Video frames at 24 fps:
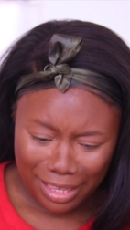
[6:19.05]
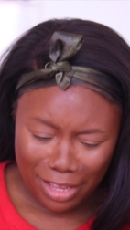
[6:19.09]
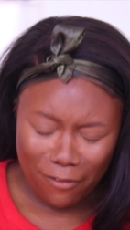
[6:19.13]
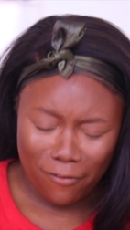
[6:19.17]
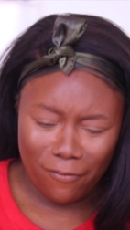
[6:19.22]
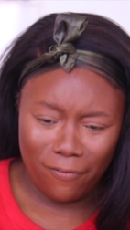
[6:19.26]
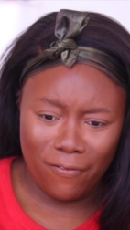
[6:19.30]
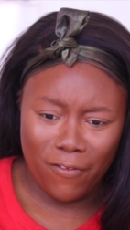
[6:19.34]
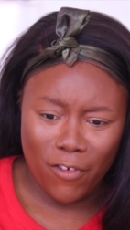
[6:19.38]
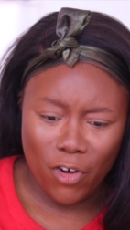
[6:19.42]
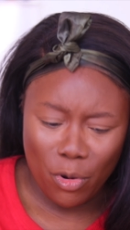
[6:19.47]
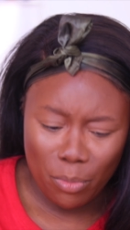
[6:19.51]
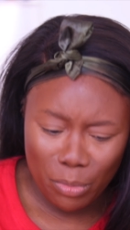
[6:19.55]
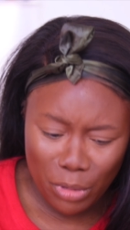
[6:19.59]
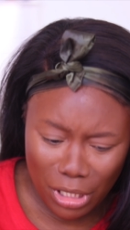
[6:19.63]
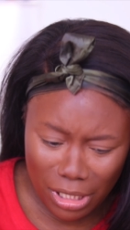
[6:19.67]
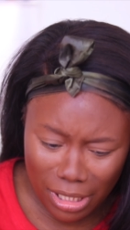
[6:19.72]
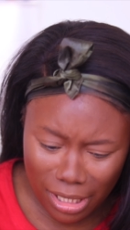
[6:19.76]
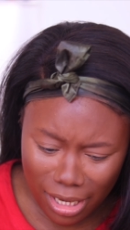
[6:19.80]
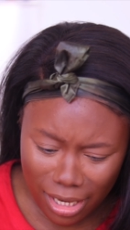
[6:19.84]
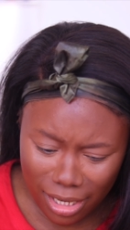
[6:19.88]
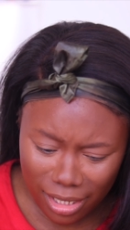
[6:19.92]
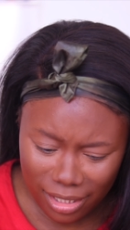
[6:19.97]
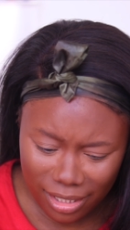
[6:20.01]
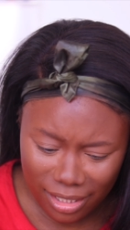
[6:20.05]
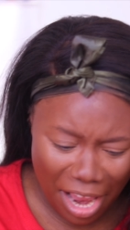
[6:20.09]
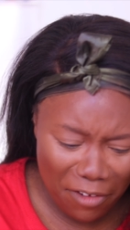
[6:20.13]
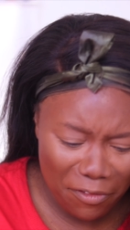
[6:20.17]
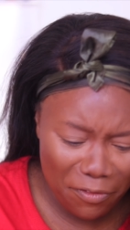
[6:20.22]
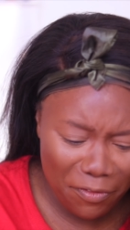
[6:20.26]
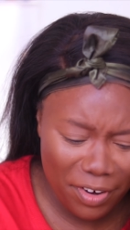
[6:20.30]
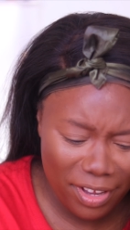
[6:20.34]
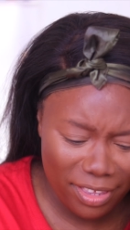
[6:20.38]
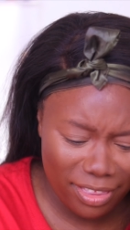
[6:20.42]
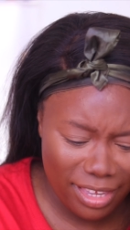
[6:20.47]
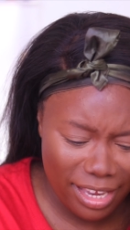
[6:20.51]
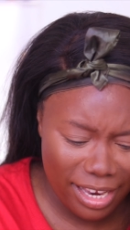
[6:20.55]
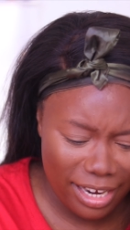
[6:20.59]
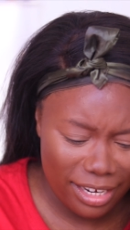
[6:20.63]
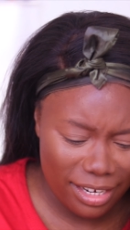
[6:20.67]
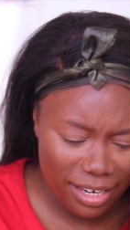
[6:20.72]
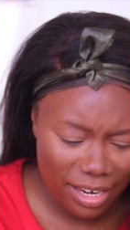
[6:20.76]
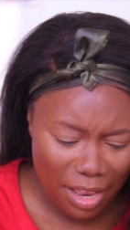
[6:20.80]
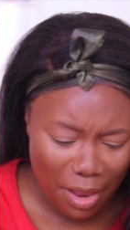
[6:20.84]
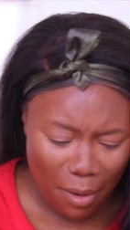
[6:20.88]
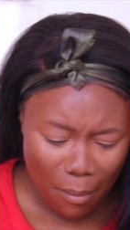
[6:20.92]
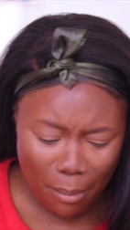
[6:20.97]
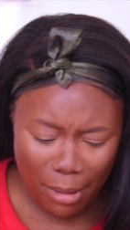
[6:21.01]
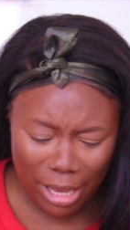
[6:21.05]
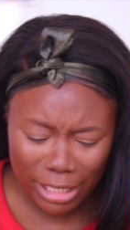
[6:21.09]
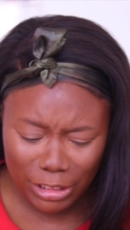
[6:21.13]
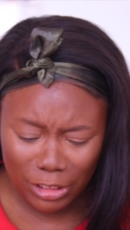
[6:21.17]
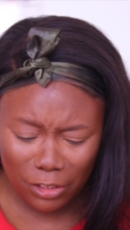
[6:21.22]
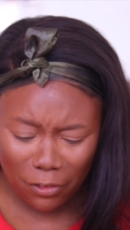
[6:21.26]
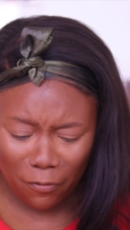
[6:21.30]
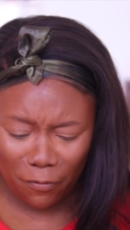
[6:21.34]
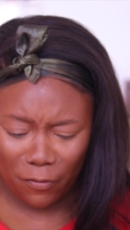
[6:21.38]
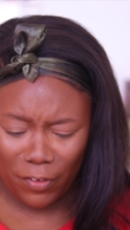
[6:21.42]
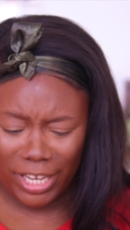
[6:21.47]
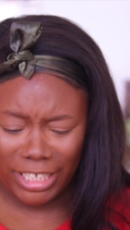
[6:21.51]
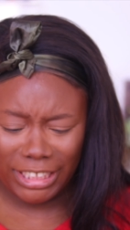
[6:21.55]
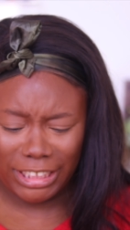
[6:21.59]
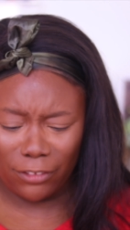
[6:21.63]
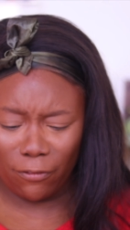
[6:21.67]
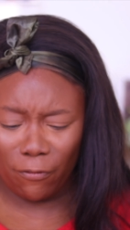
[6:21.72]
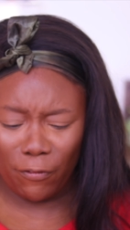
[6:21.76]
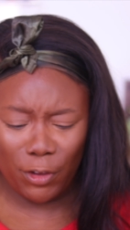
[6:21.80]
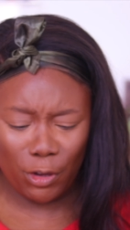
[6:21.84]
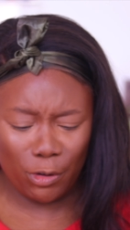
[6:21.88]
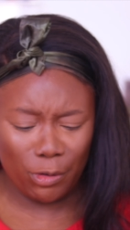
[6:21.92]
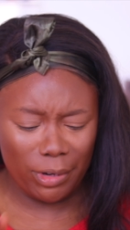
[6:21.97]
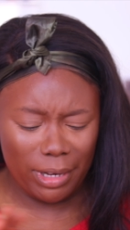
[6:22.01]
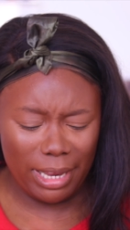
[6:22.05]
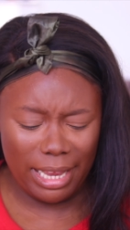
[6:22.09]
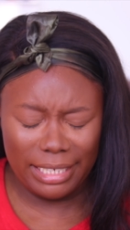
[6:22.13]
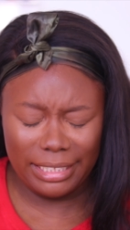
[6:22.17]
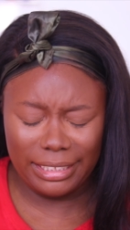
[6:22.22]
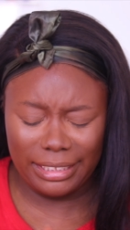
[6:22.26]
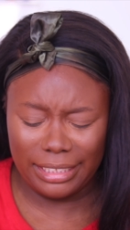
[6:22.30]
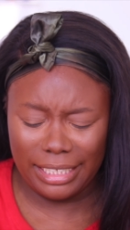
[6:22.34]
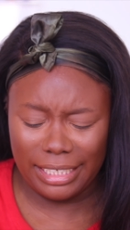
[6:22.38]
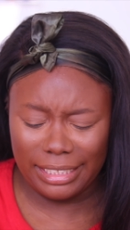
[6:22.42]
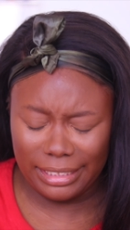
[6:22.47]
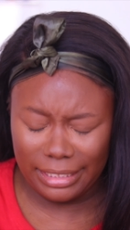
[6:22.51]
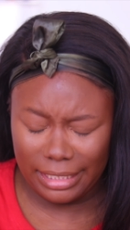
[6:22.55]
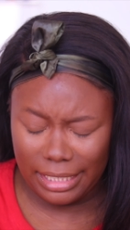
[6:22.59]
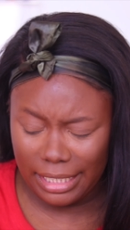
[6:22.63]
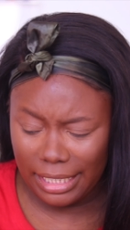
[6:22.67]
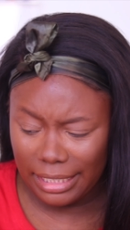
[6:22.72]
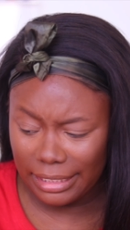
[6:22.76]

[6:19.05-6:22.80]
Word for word: the formula, everything makes your face feel instant,